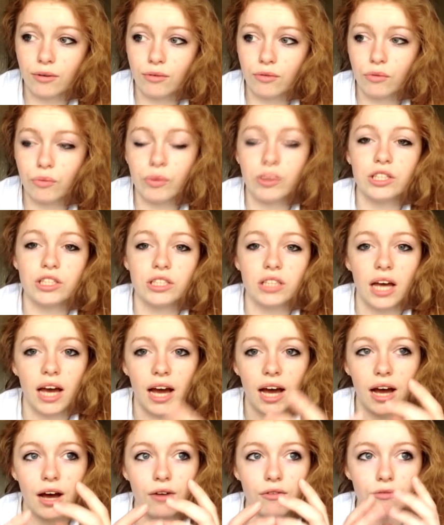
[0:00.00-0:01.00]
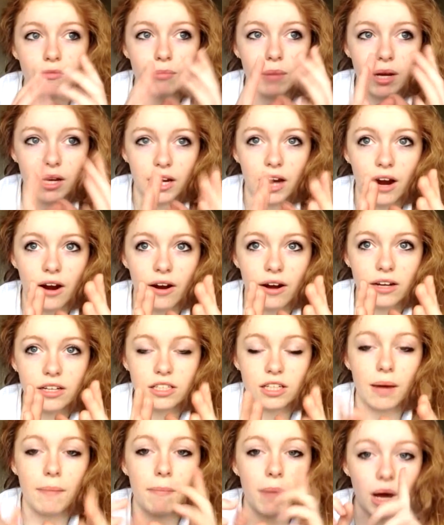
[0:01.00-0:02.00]
we just have my
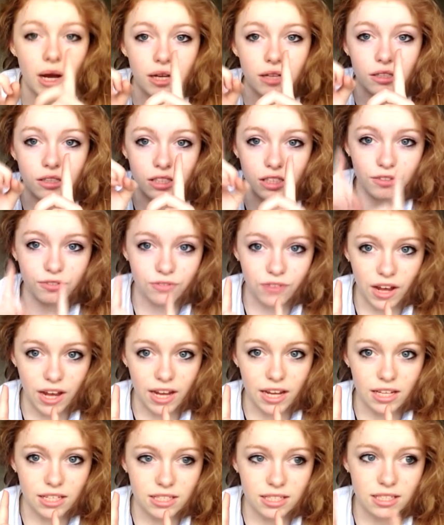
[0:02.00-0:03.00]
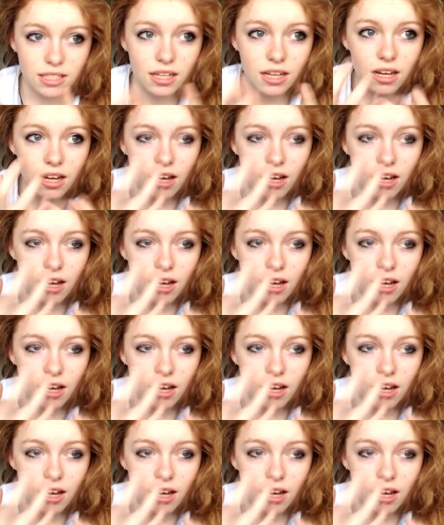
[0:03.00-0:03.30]
character Michael's face.